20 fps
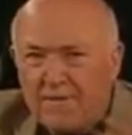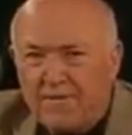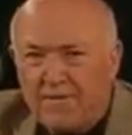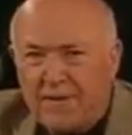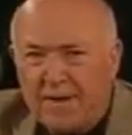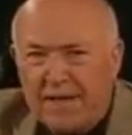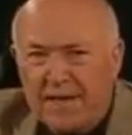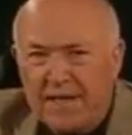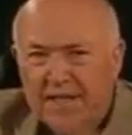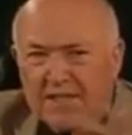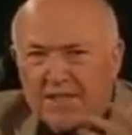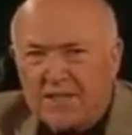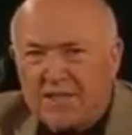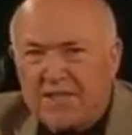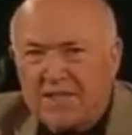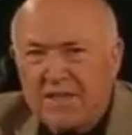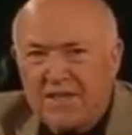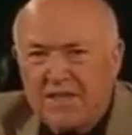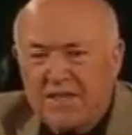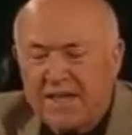
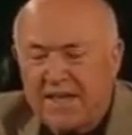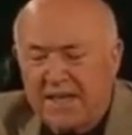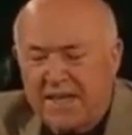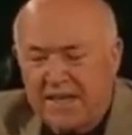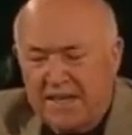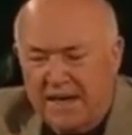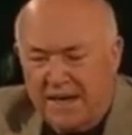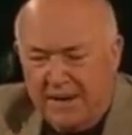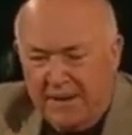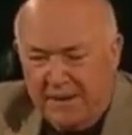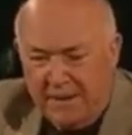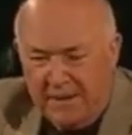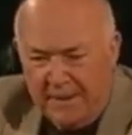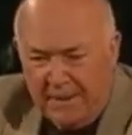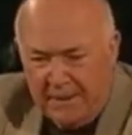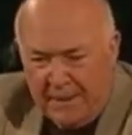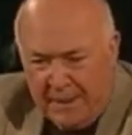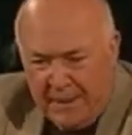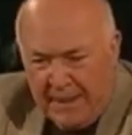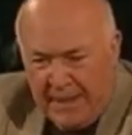finished the
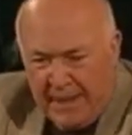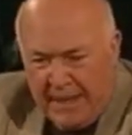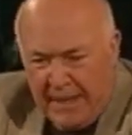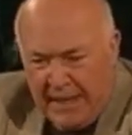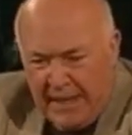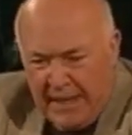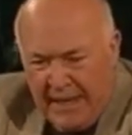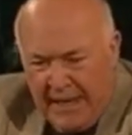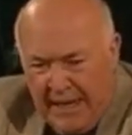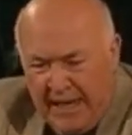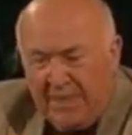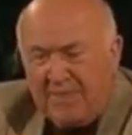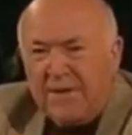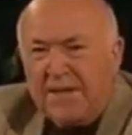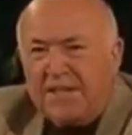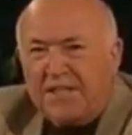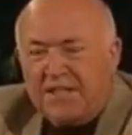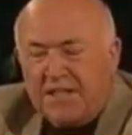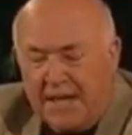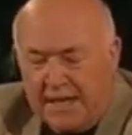
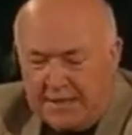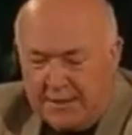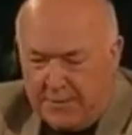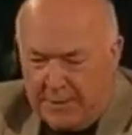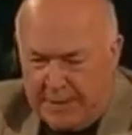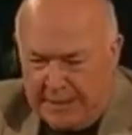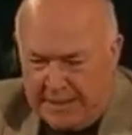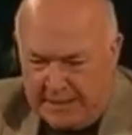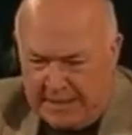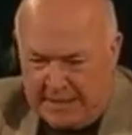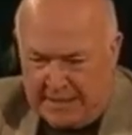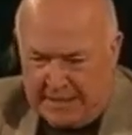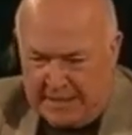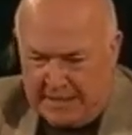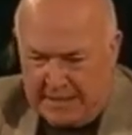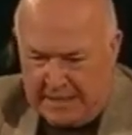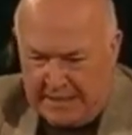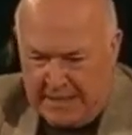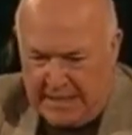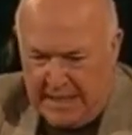heavy
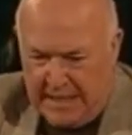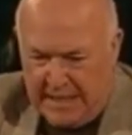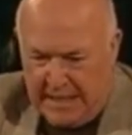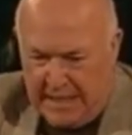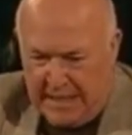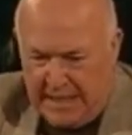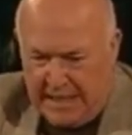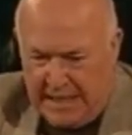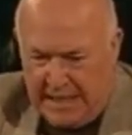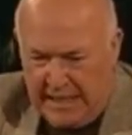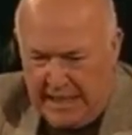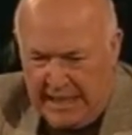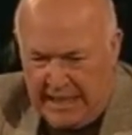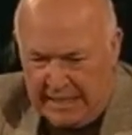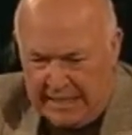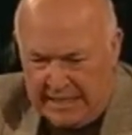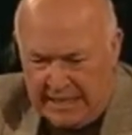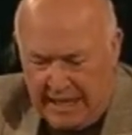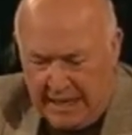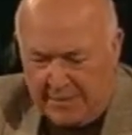judgments.
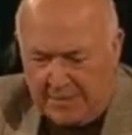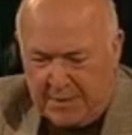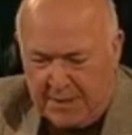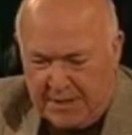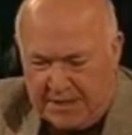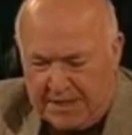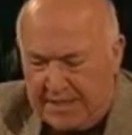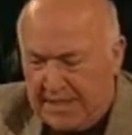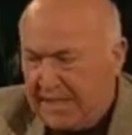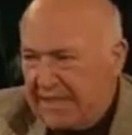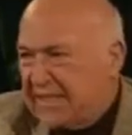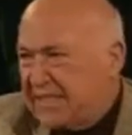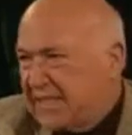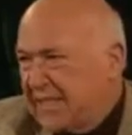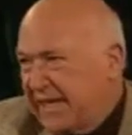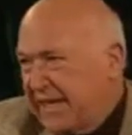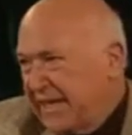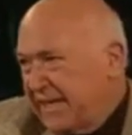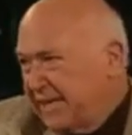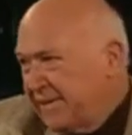In chapter
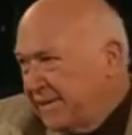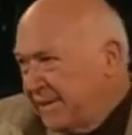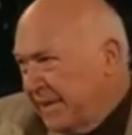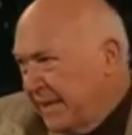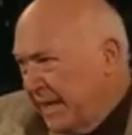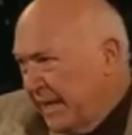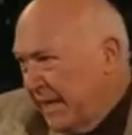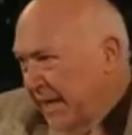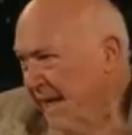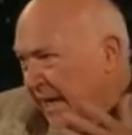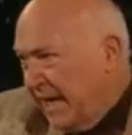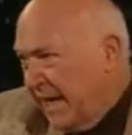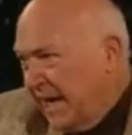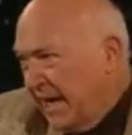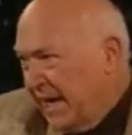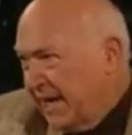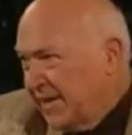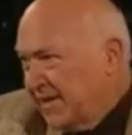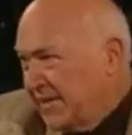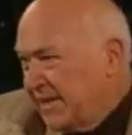16,
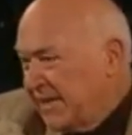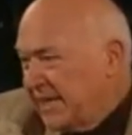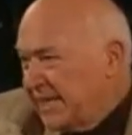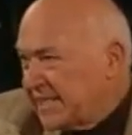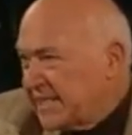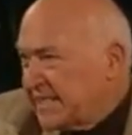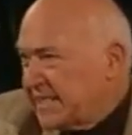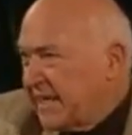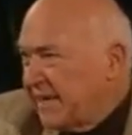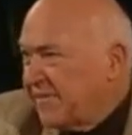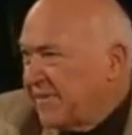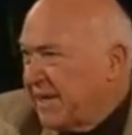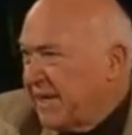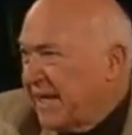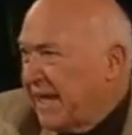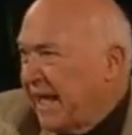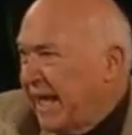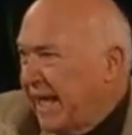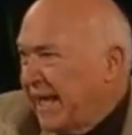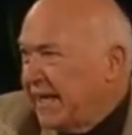the
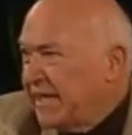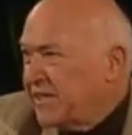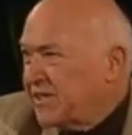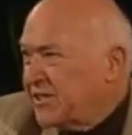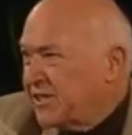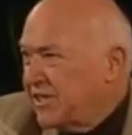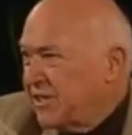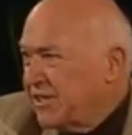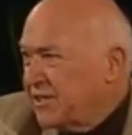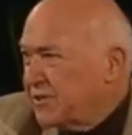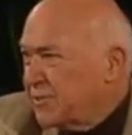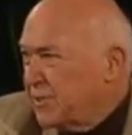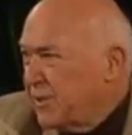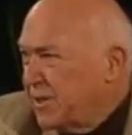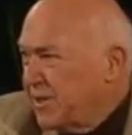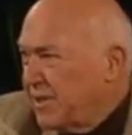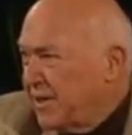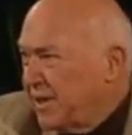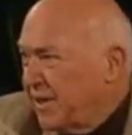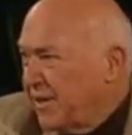7 angels
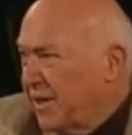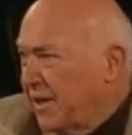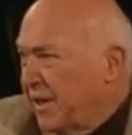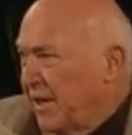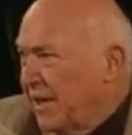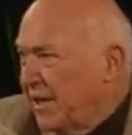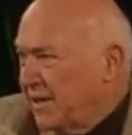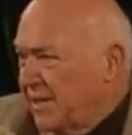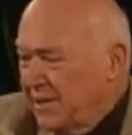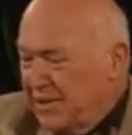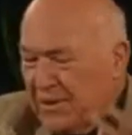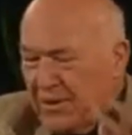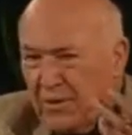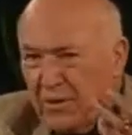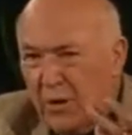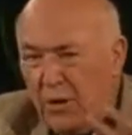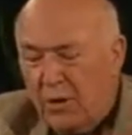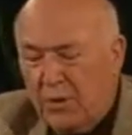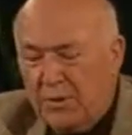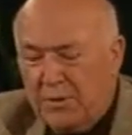with their little
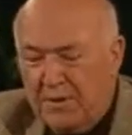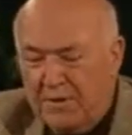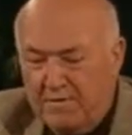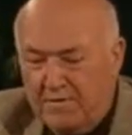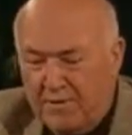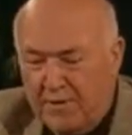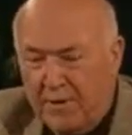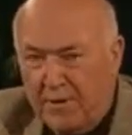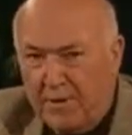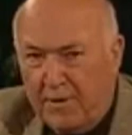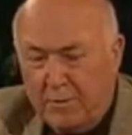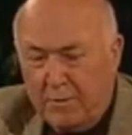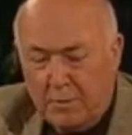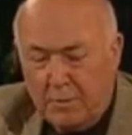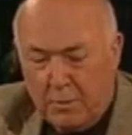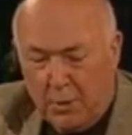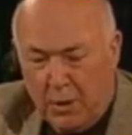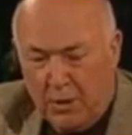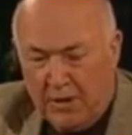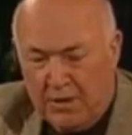golden
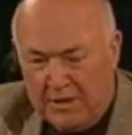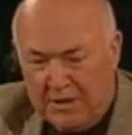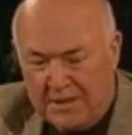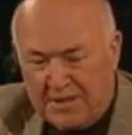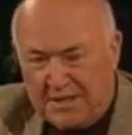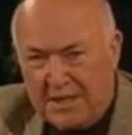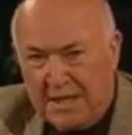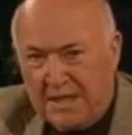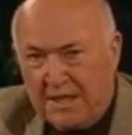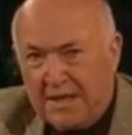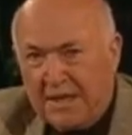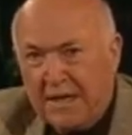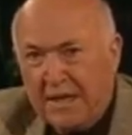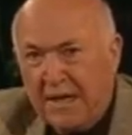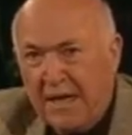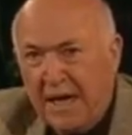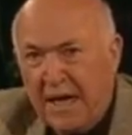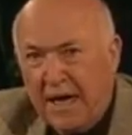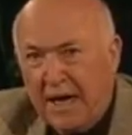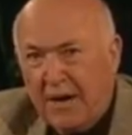bowls that
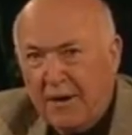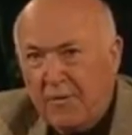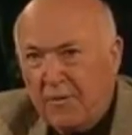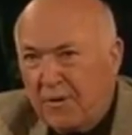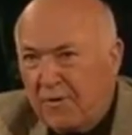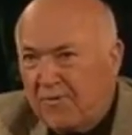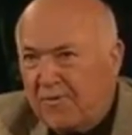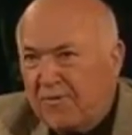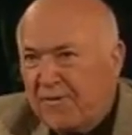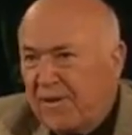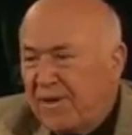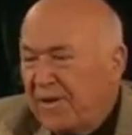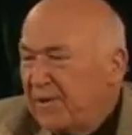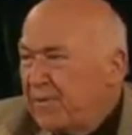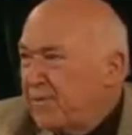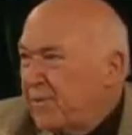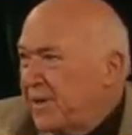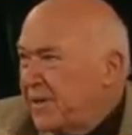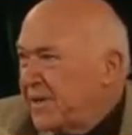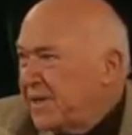were
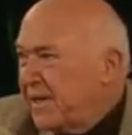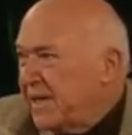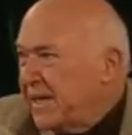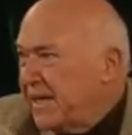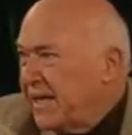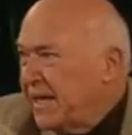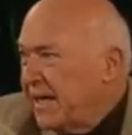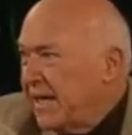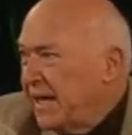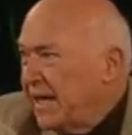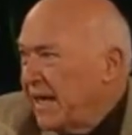filled with the